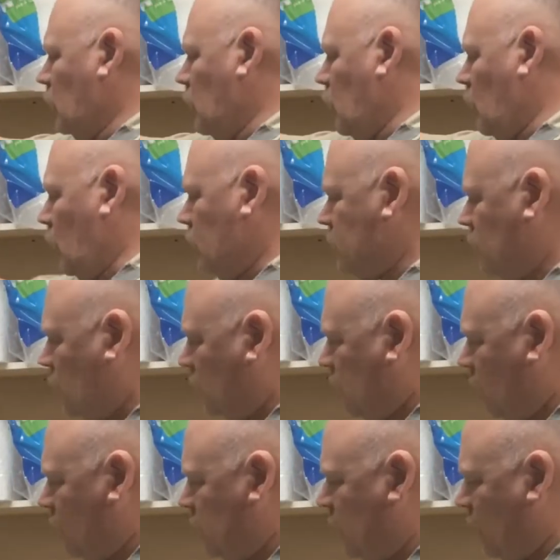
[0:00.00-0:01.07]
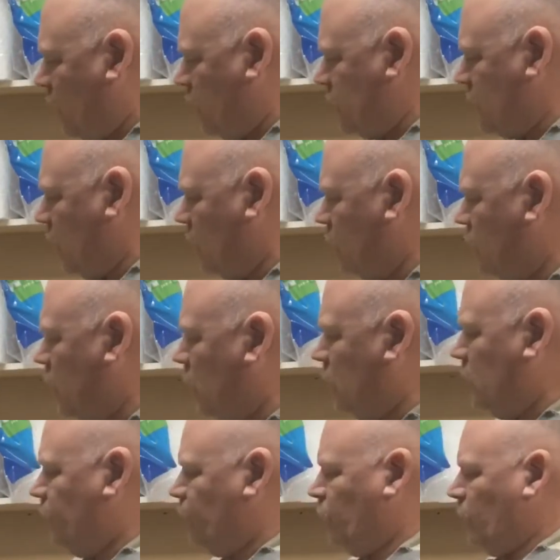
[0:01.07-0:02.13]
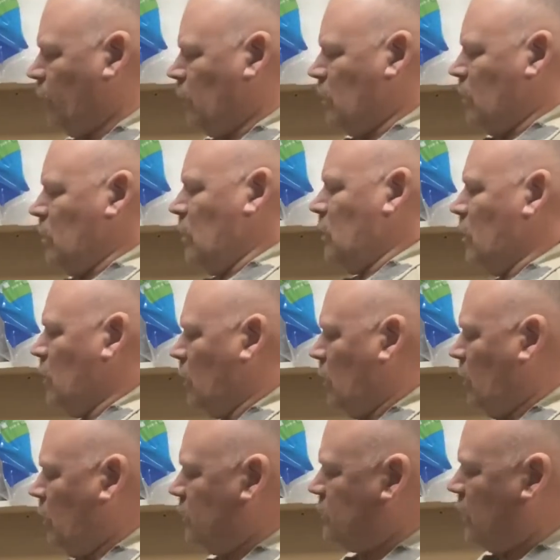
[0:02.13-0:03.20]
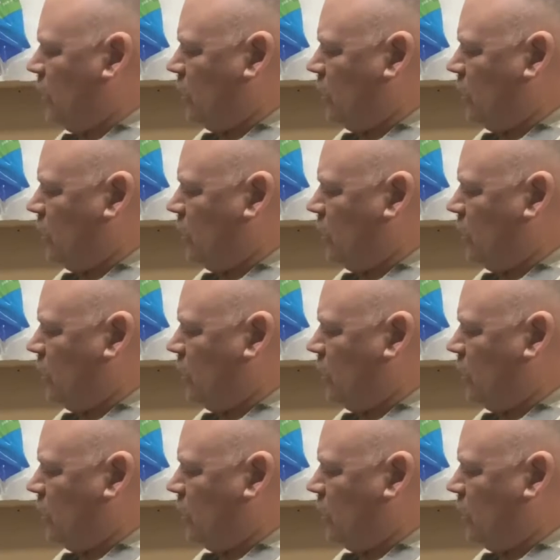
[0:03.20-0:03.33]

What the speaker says: a hole so it comes down the center there, and take